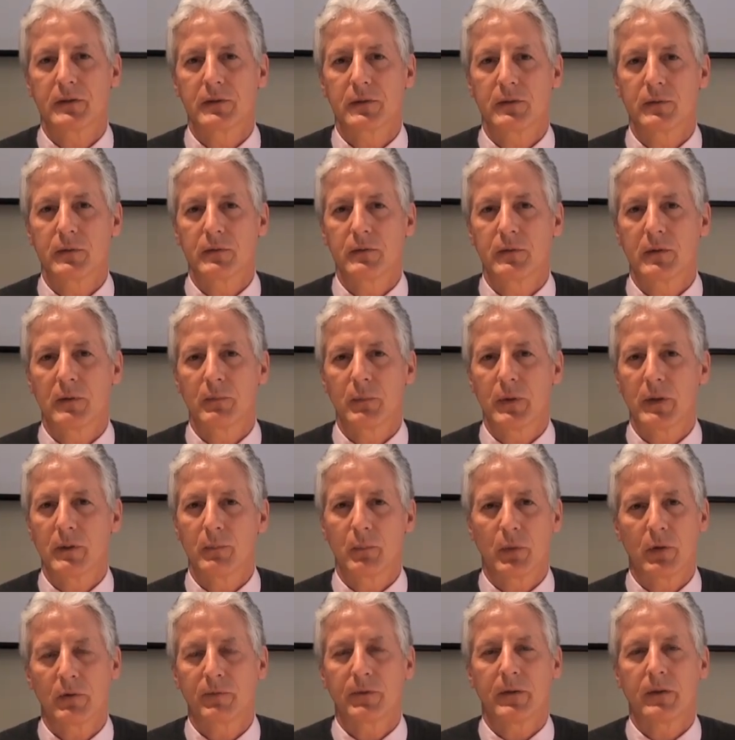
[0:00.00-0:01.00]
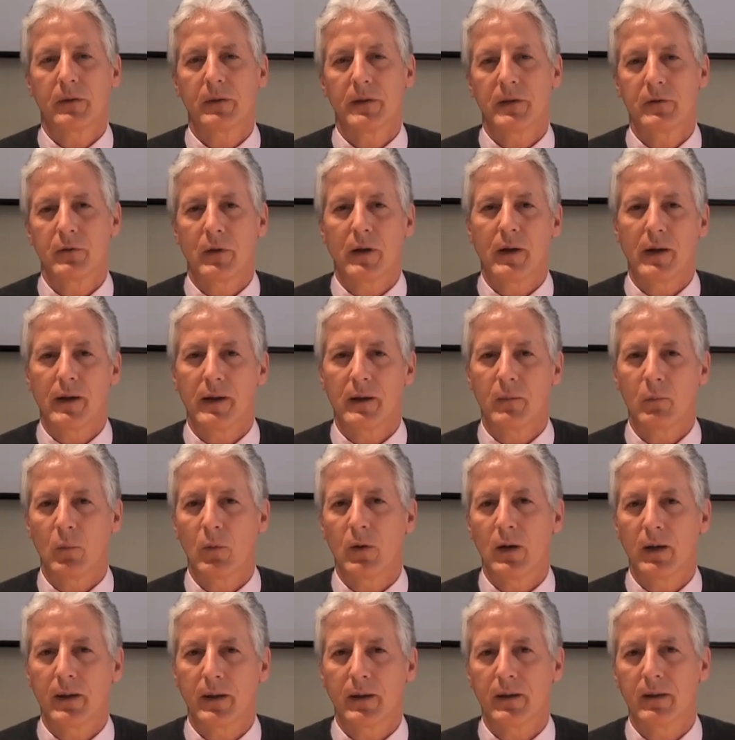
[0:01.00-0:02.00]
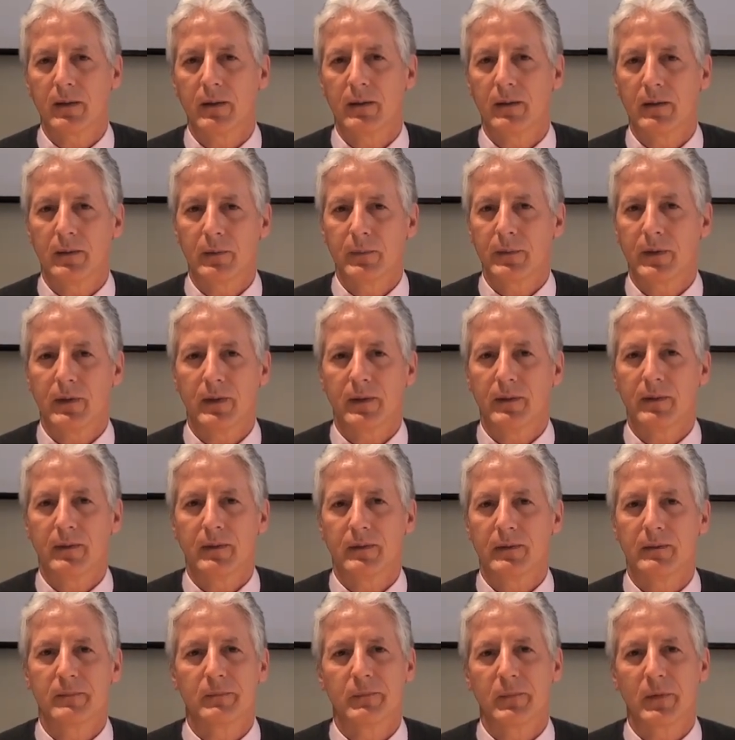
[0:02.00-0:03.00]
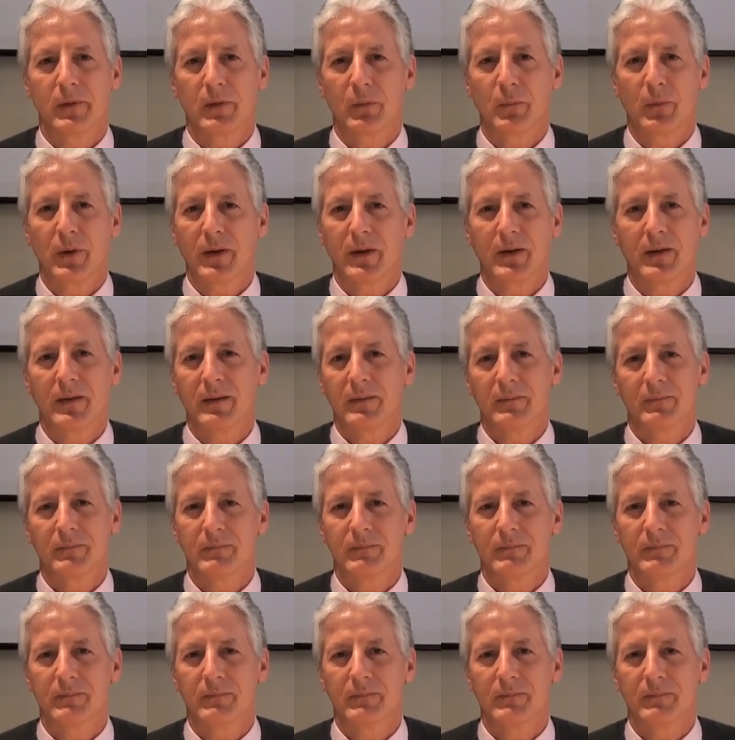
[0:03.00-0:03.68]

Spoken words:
So you can be perfectly dry walking out on a rainy